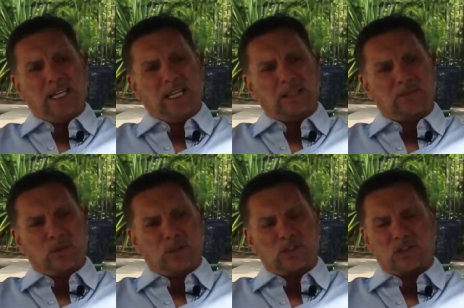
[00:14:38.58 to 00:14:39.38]
And of
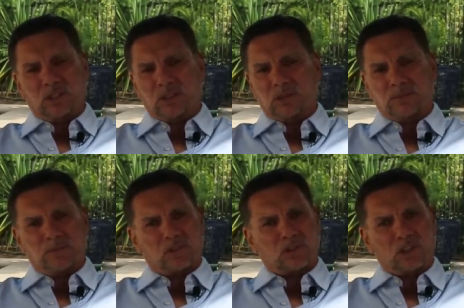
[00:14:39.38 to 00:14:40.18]
course, you know,
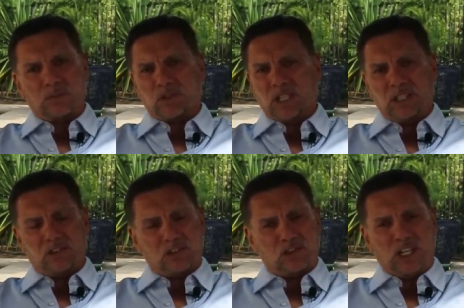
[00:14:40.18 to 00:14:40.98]

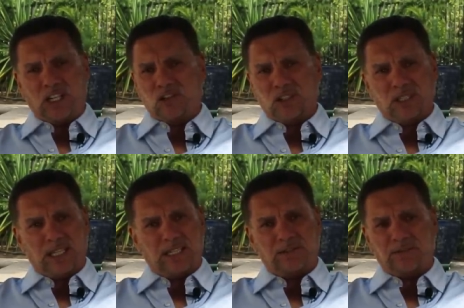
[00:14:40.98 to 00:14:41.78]
circumstances change in
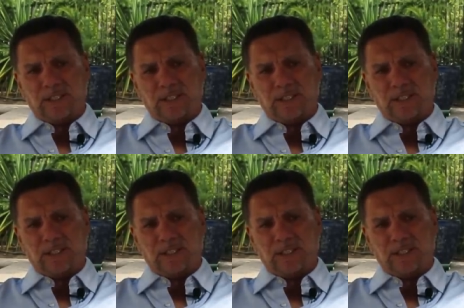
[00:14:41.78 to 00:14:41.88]
life.